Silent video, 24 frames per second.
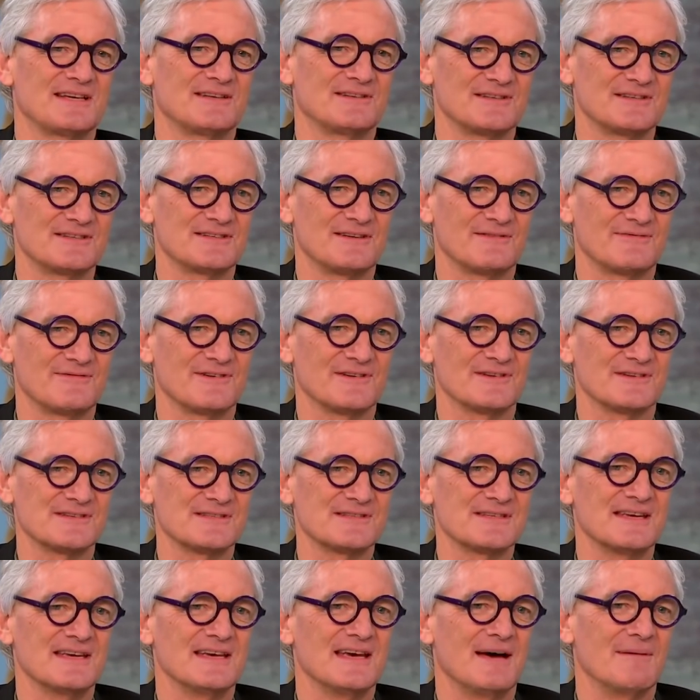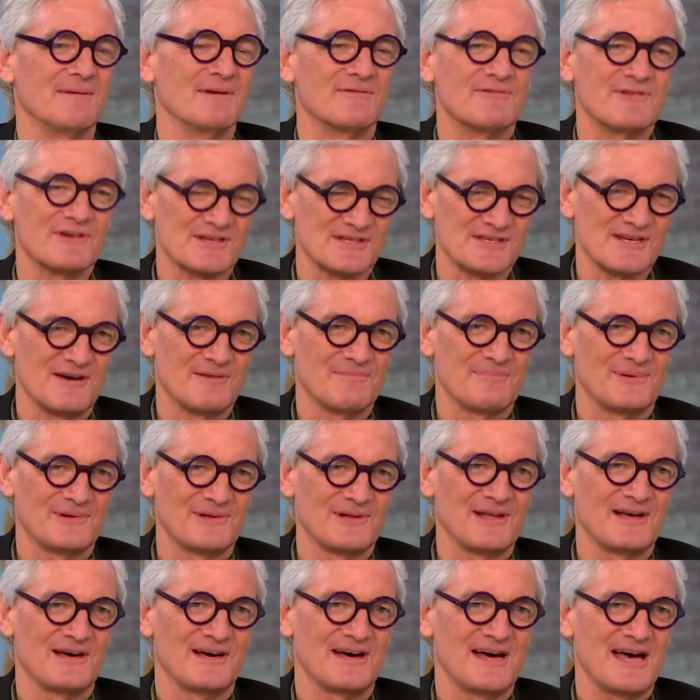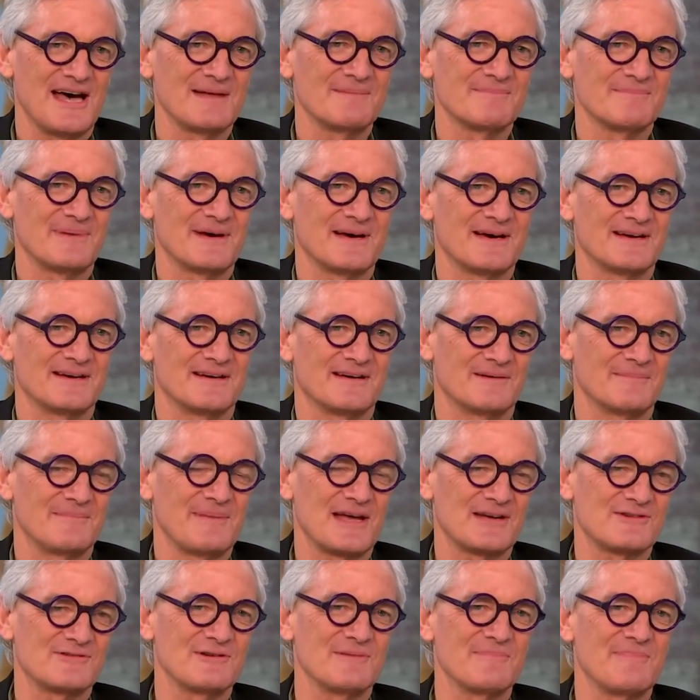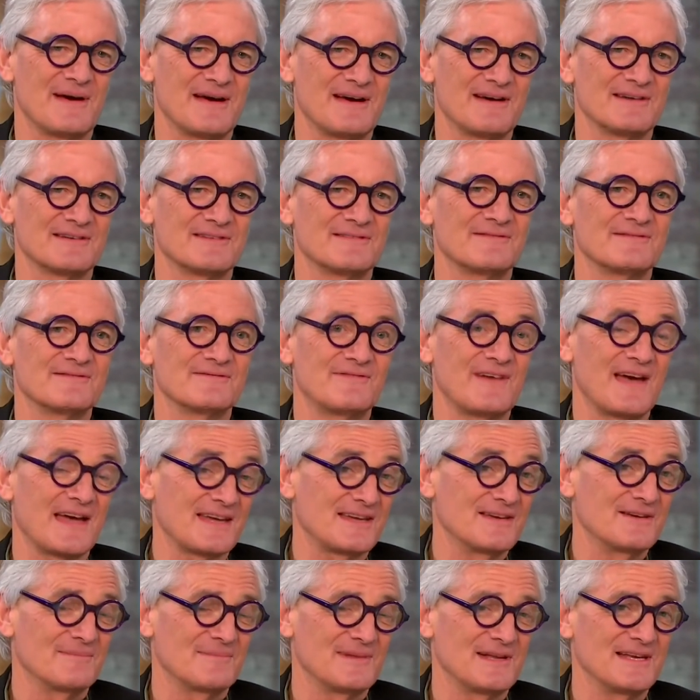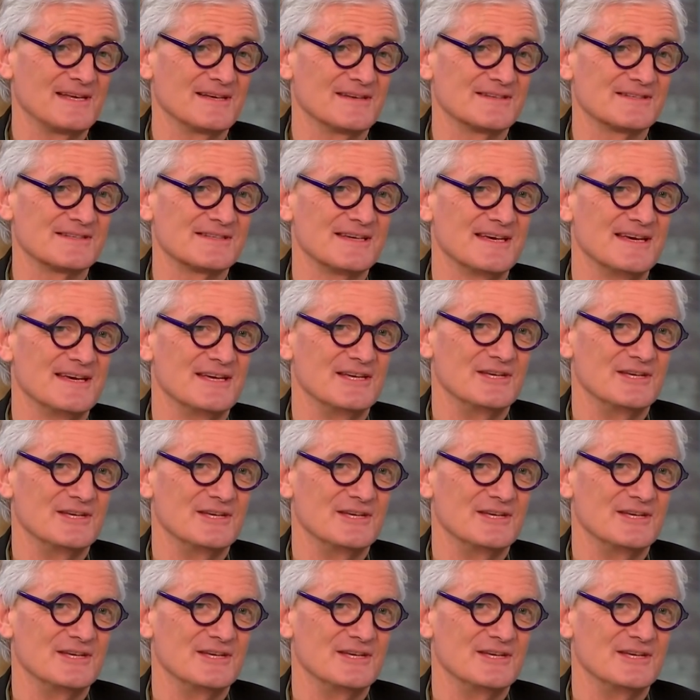rather than the UK had nothing to do with the UK's impending exit from the EU.